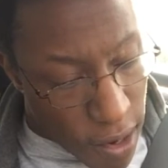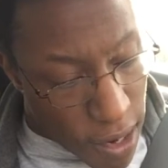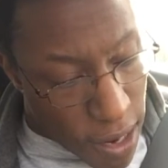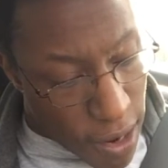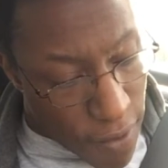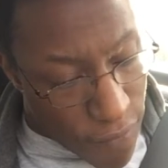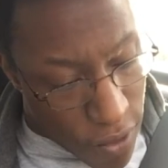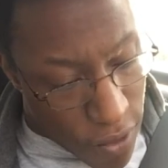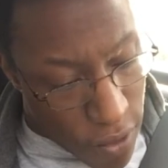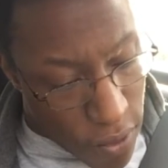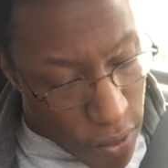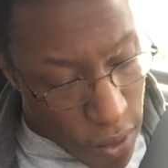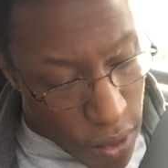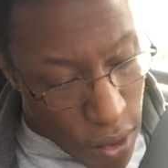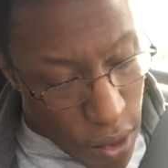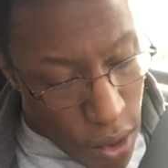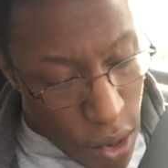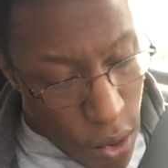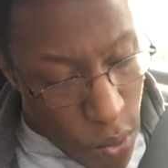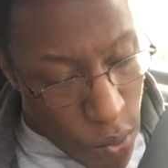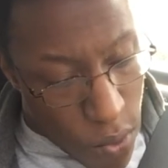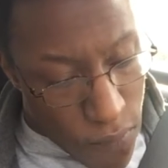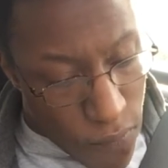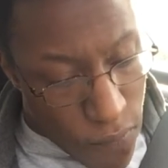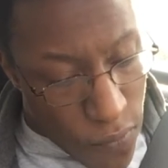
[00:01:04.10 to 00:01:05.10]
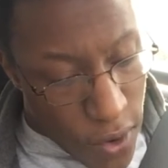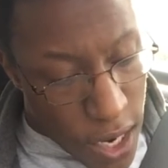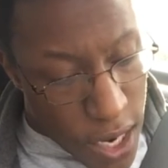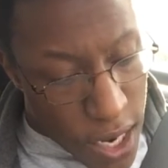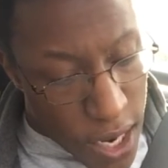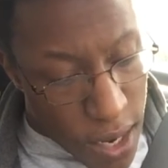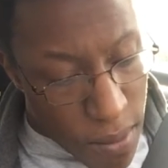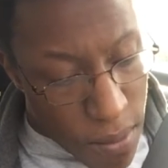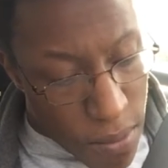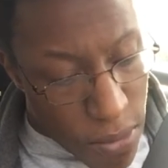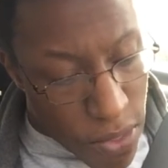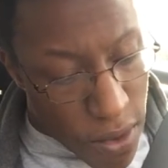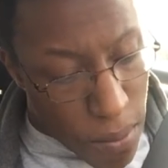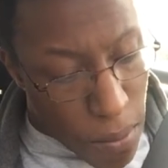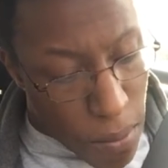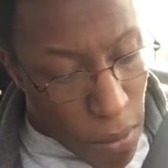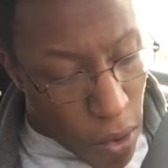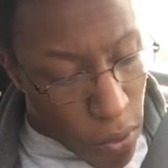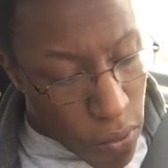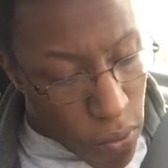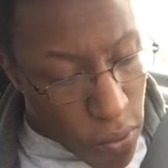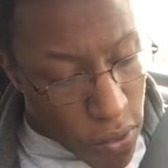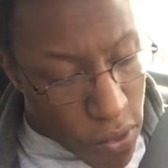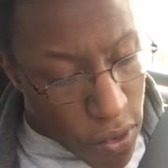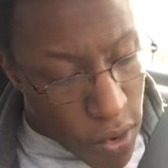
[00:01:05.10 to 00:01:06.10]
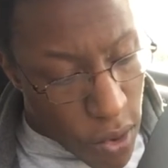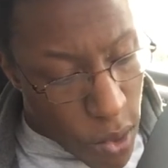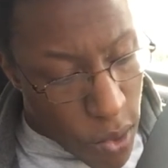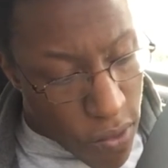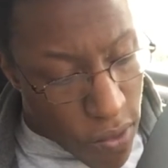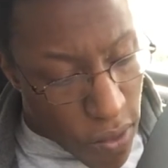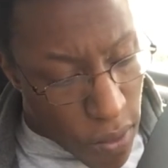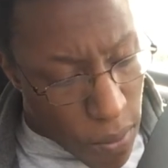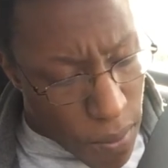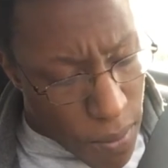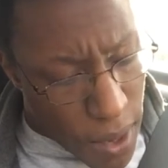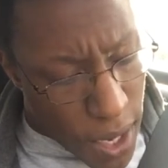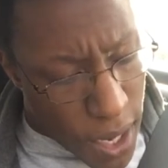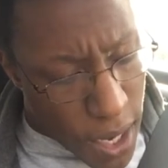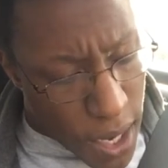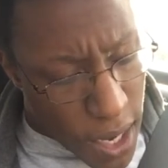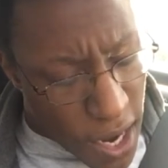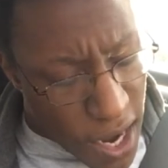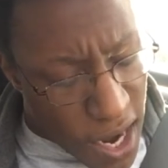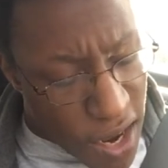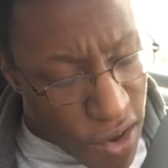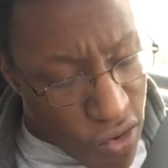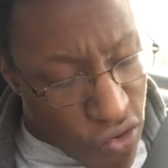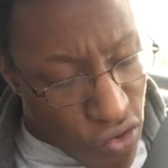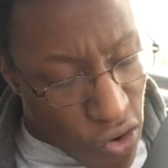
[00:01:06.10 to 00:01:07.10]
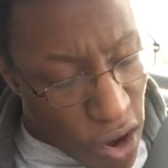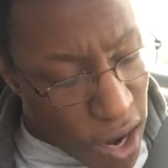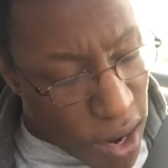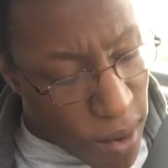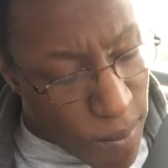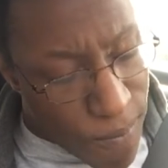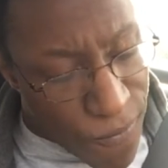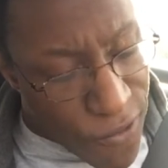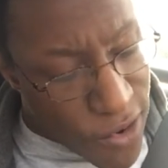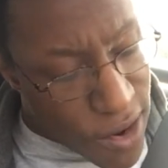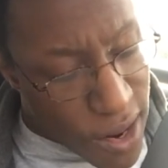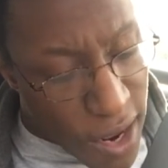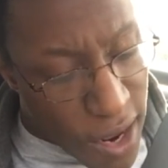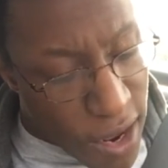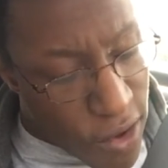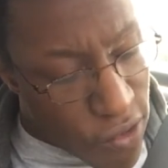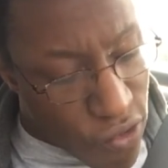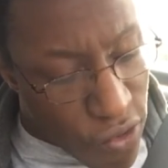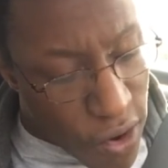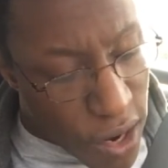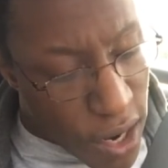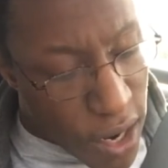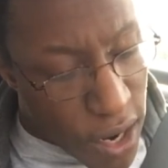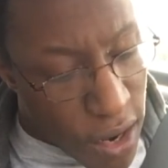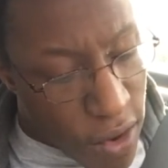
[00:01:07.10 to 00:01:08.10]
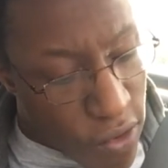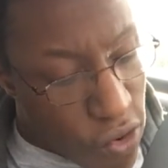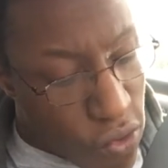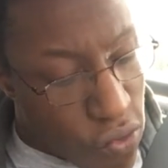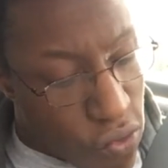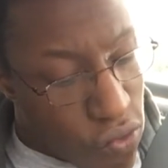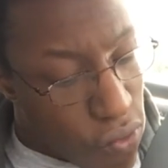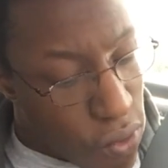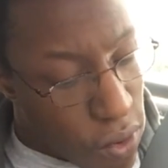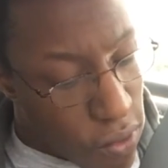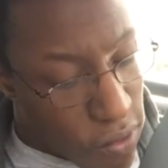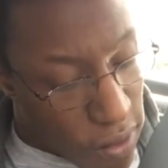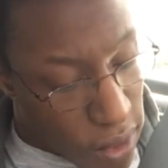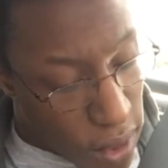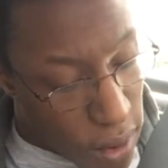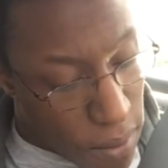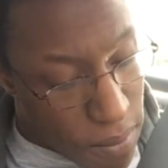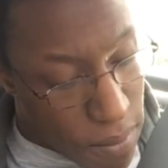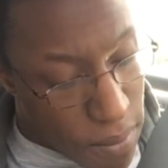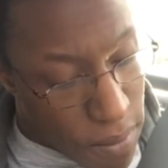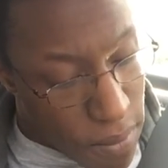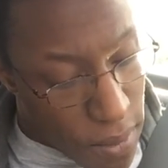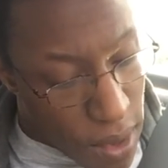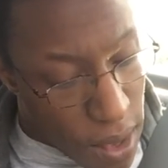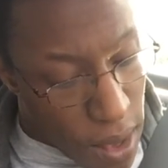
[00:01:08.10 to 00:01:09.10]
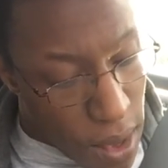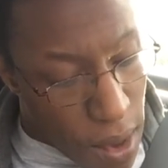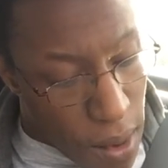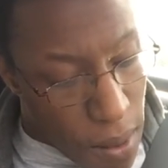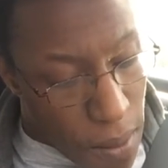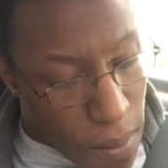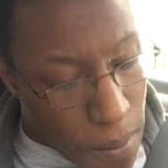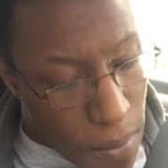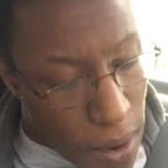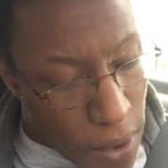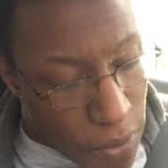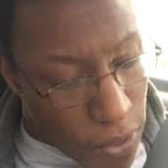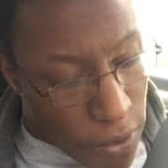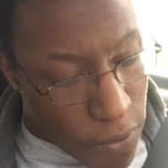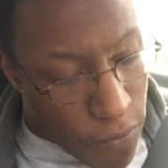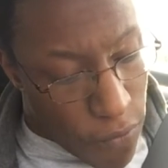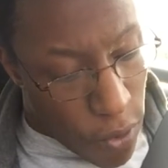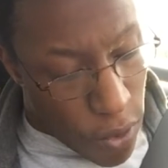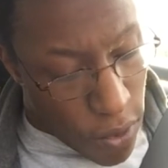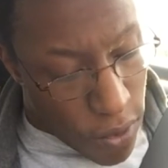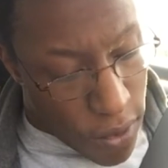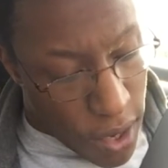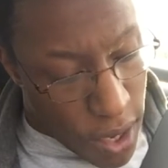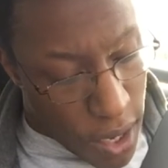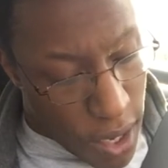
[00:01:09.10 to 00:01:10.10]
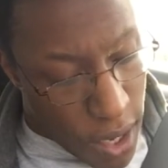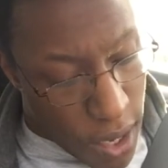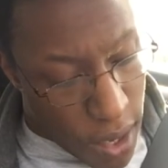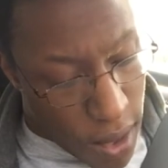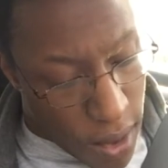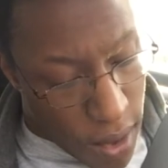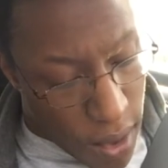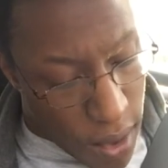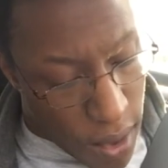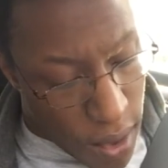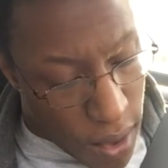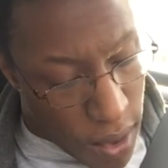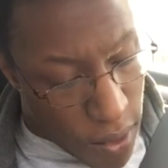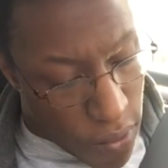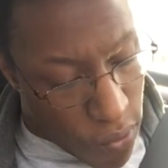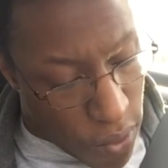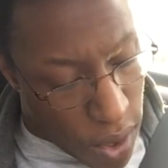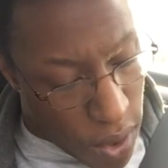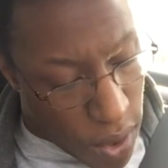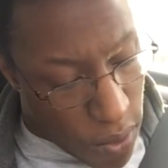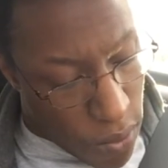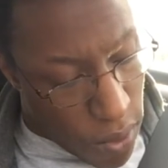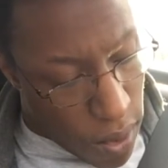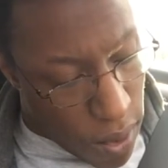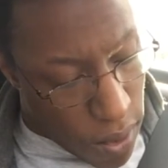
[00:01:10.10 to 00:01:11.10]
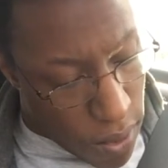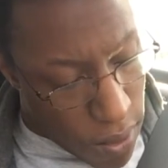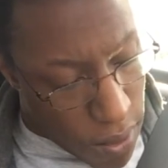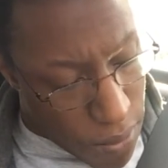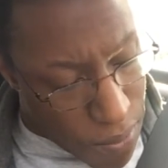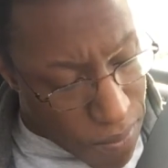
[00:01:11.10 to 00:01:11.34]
after, when feeding the multitudes or making a triumphant entry into Jerusalem. Matthew 14 and 21.